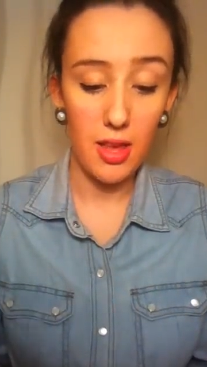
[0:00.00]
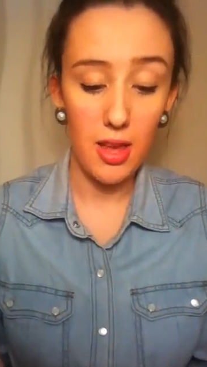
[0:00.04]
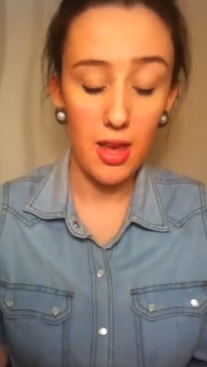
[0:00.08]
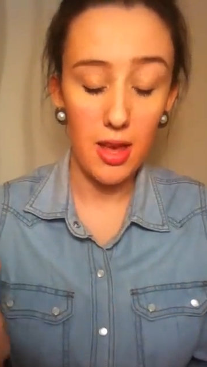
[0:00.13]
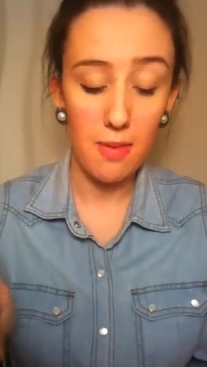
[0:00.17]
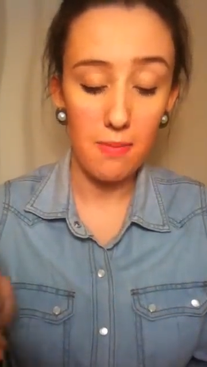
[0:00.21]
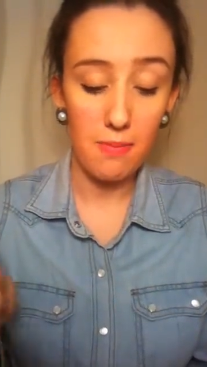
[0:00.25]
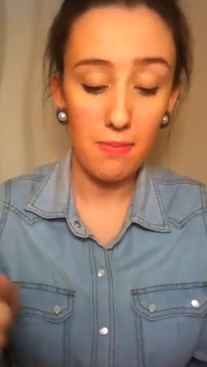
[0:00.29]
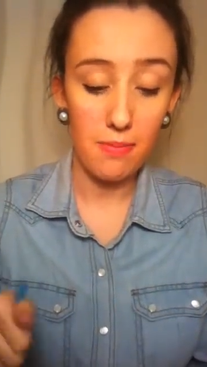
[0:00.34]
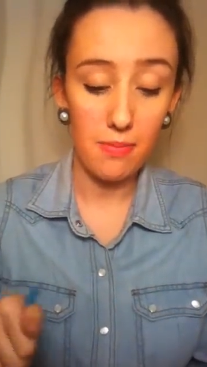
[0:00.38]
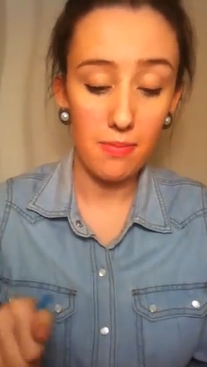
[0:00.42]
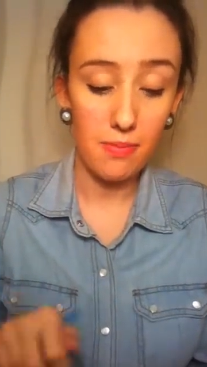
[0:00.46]

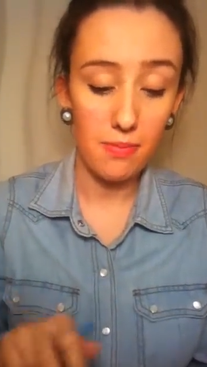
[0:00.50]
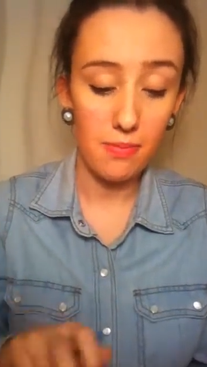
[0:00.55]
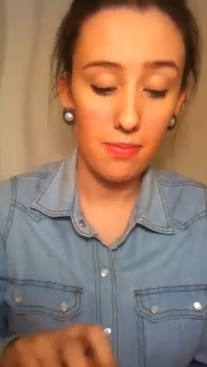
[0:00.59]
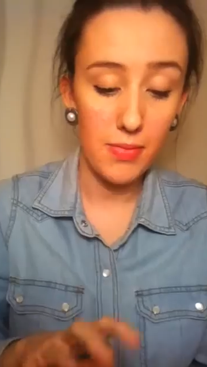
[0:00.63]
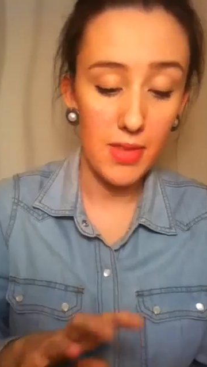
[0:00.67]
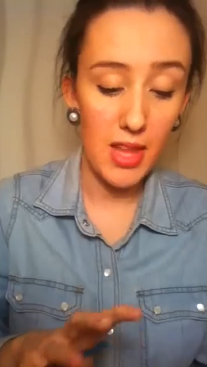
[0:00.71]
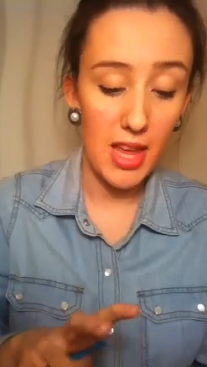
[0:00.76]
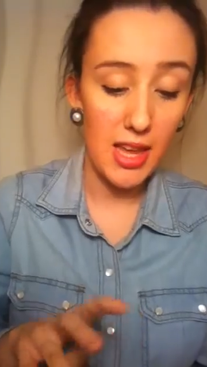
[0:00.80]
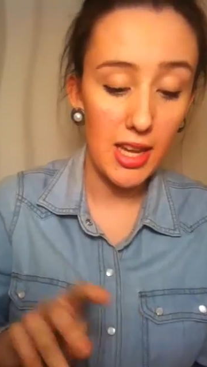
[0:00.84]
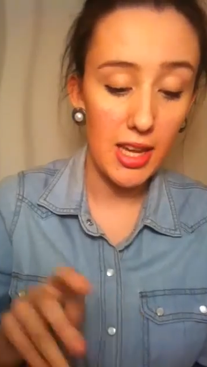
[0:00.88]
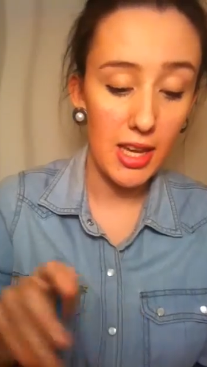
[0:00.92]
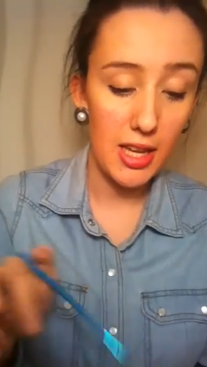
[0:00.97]
Um,
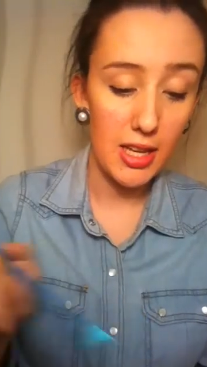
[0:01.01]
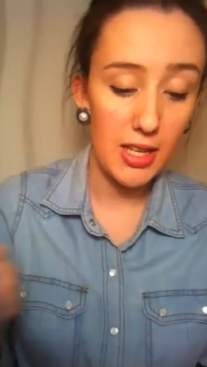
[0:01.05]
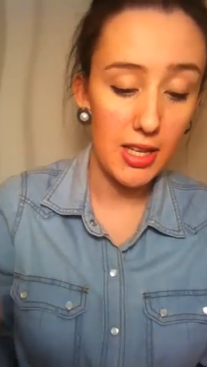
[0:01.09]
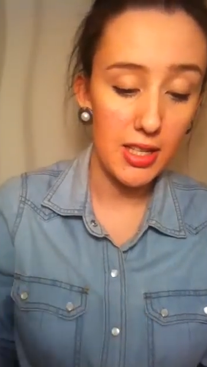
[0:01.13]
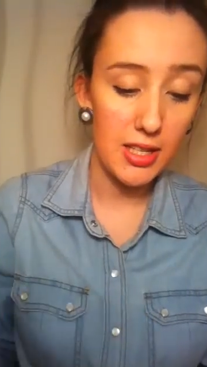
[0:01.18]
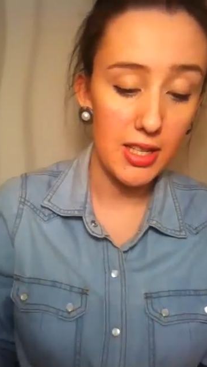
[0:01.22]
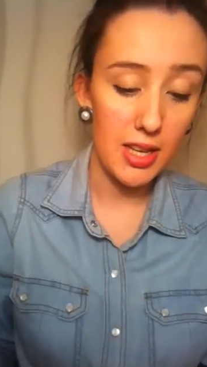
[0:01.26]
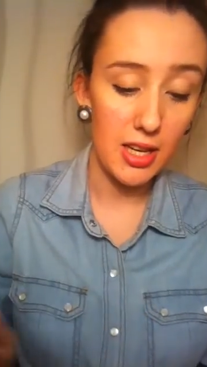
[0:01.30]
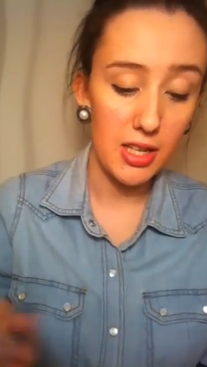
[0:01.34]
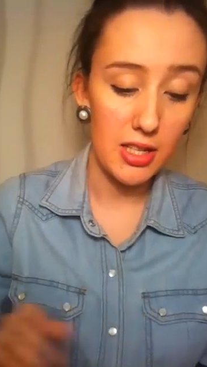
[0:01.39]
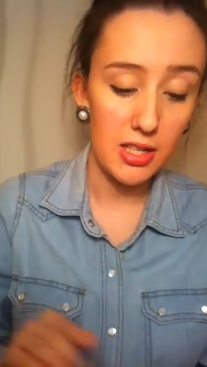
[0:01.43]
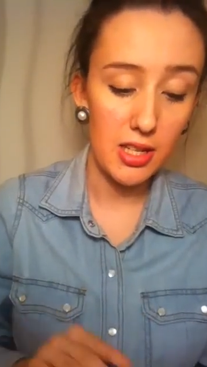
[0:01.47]
Naked
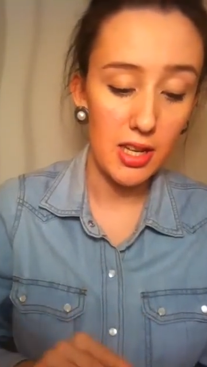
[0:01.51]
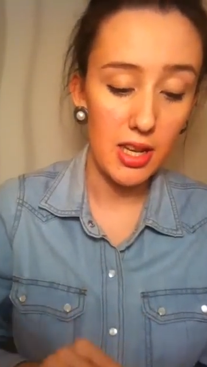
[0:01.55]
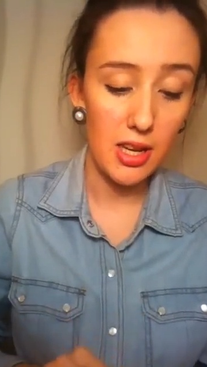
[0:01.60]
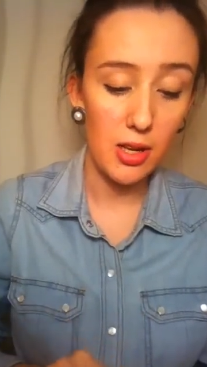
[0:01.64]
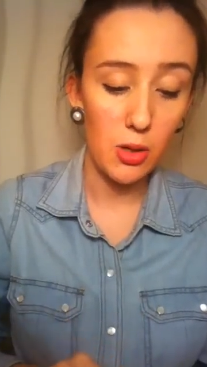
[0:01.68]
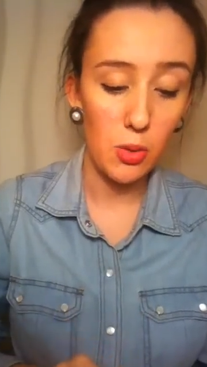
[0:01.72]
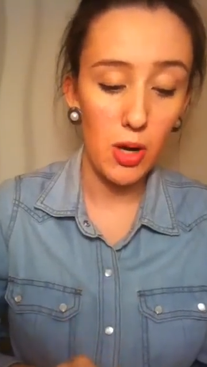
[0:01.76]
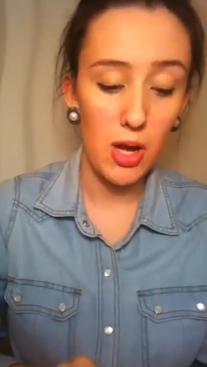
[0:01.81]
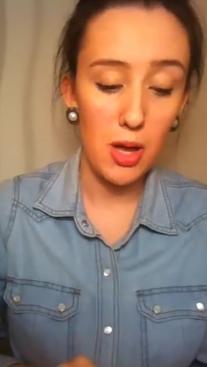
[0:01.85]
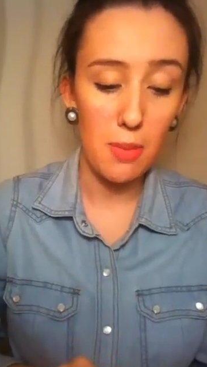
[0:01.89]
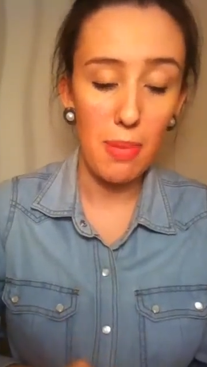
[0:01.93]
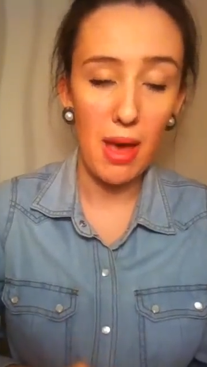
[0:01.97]
is actually
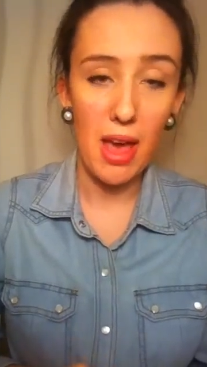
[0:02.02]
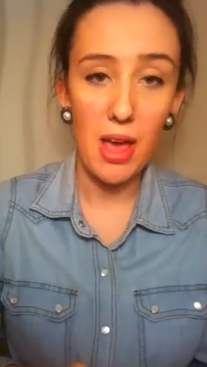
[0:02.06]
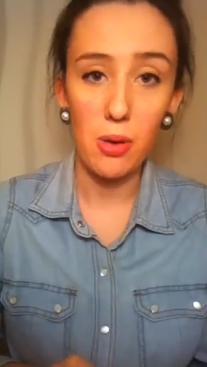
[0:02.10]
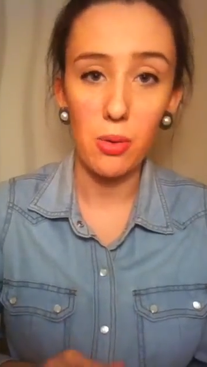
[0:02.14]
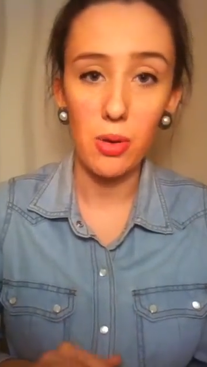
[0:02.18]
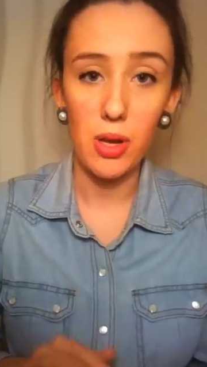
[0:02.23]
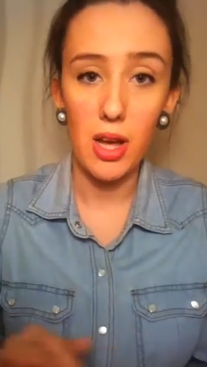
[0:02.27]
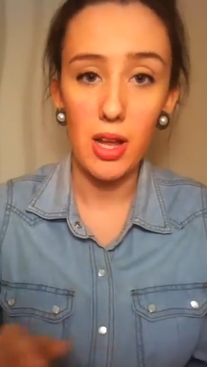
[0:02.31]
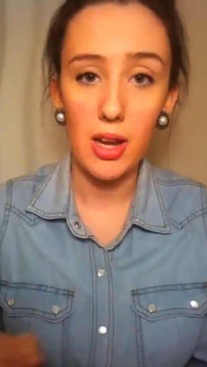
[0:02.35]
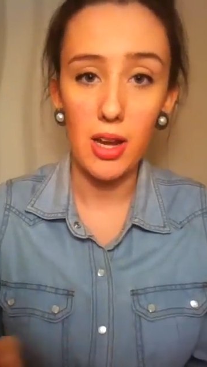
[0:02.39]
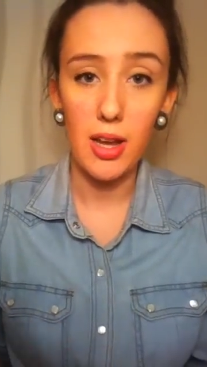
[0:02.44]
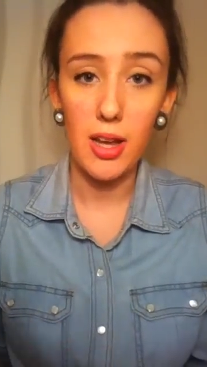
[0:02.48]
quite a
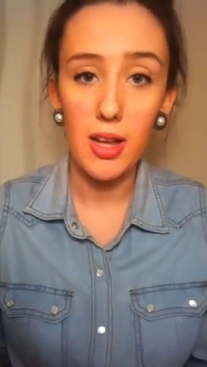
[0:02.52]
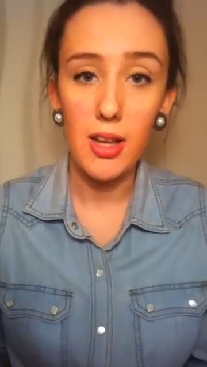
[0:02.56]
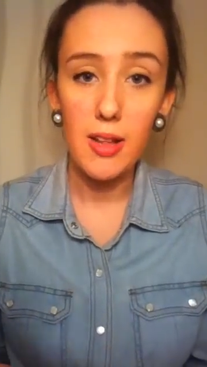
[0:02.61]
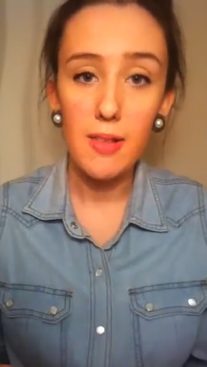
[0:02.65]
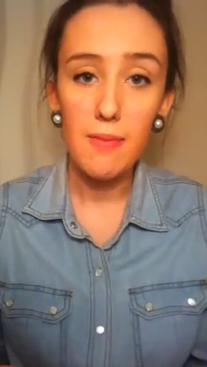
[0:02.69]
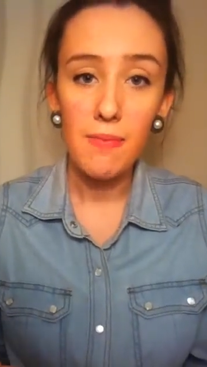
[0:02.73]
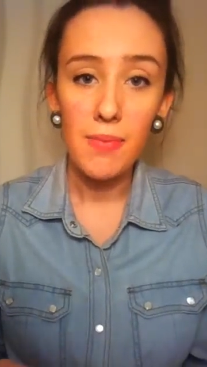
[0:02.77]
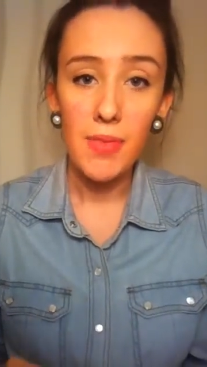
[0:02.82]
pale colour,